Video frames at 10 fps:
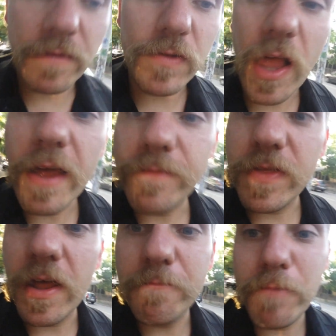of life
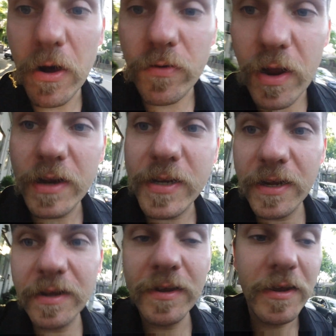that Belgrade
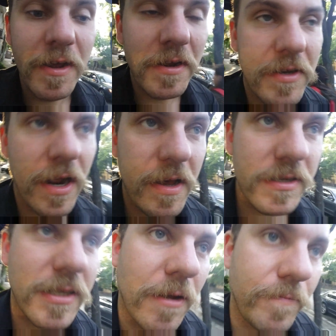
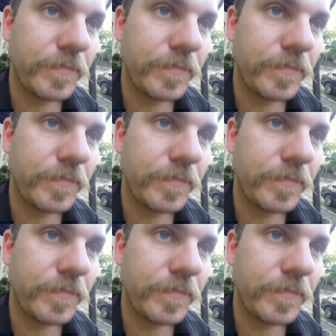does.